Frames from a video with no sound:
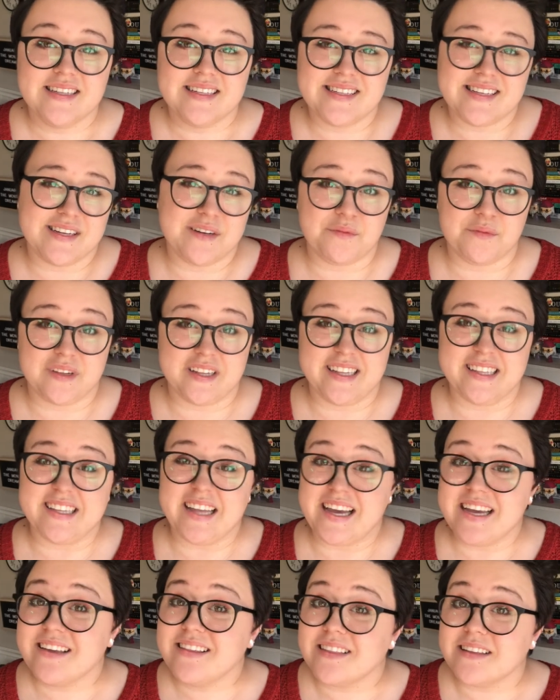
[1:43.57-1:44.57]
didn't really
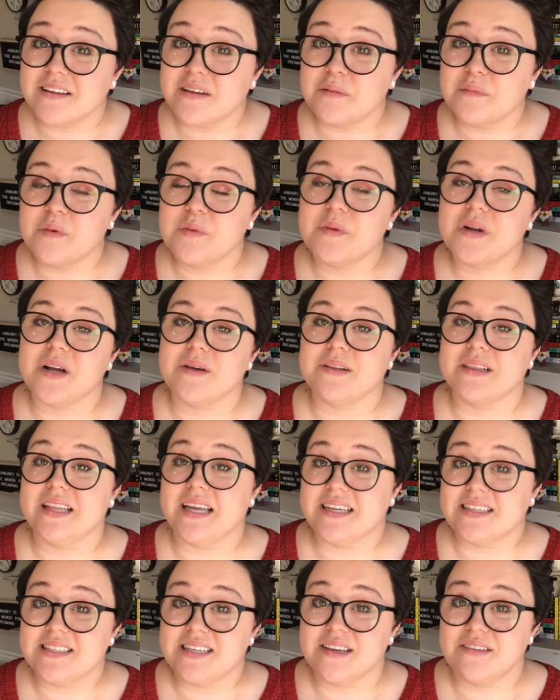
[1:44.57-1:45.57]
like them, but I would
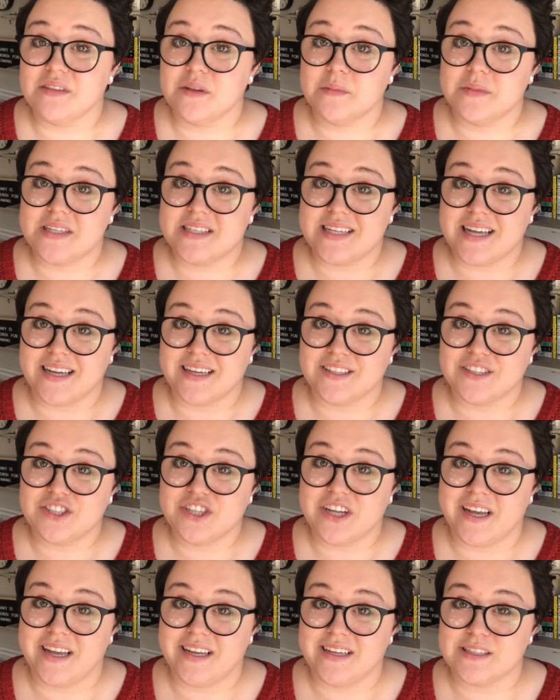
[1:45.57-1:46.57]
like to give them a second
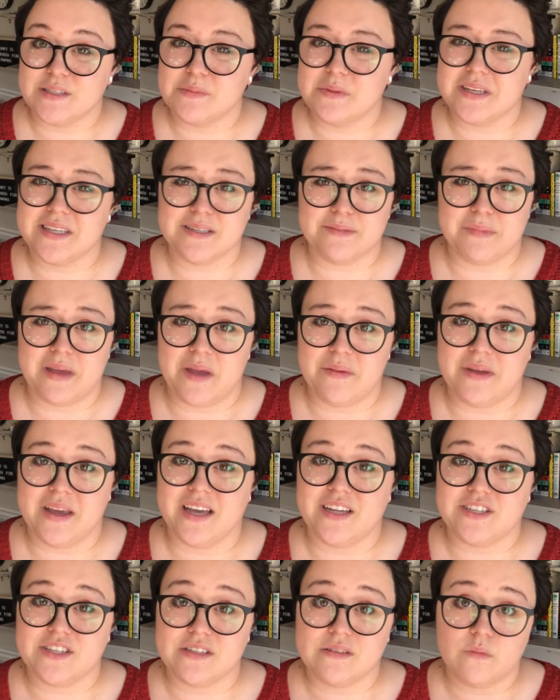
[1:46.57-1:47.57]
chance because maybe
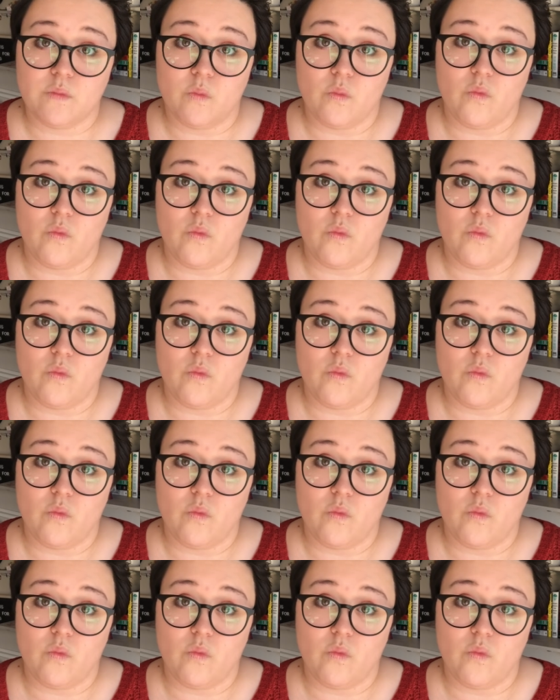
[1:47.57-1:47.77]
I just